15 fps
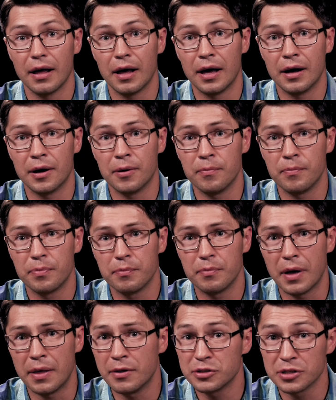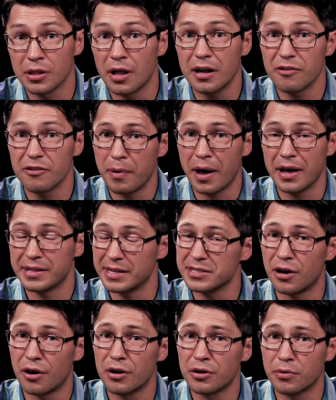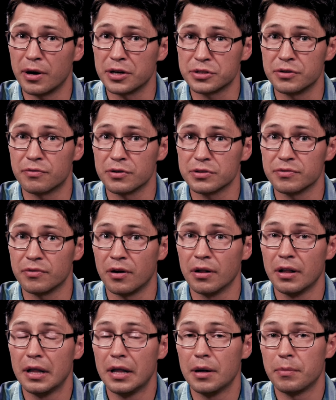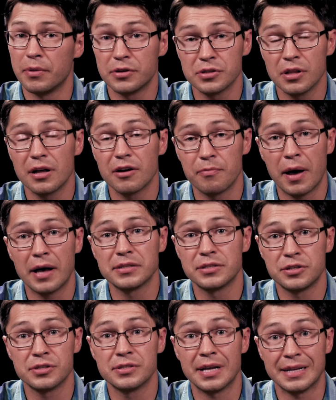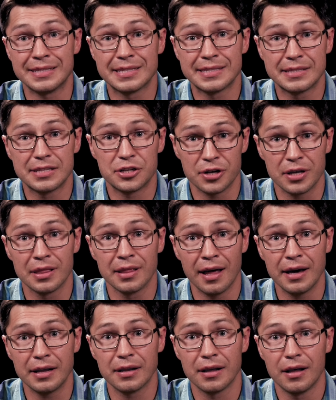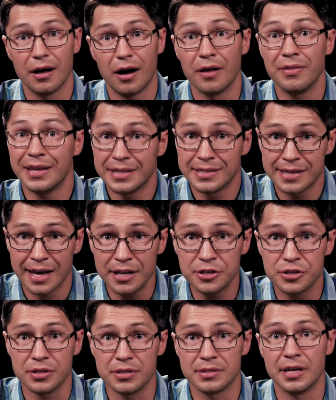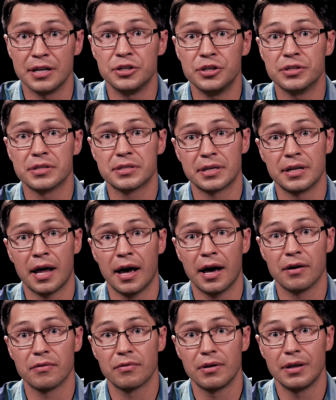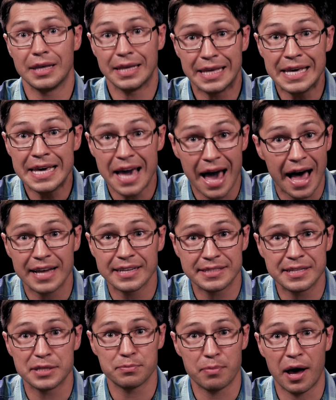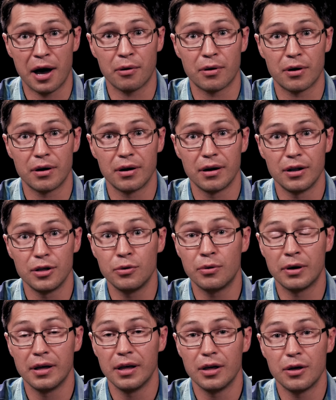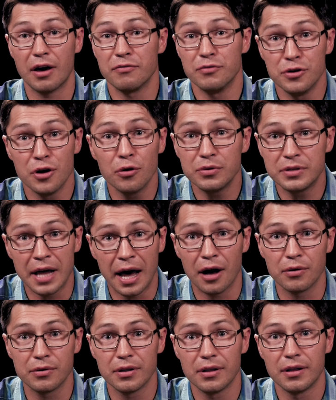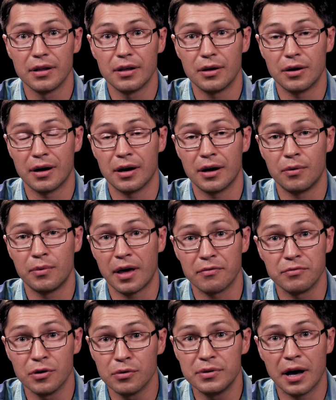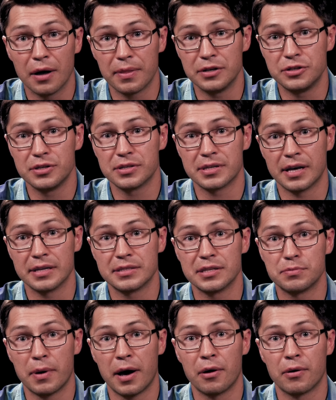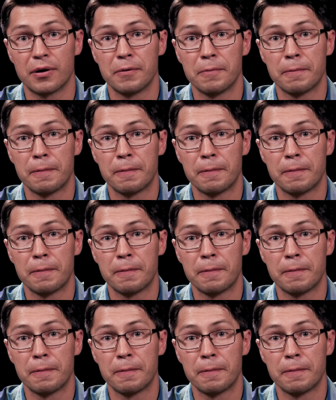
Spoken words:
And there's a lot of, that's a hard question, first of all, but there's a lot of passages that shed light on the intentions that Jesus can have. He has this power. You have no doubt, we have no doubt that Jesus has this power,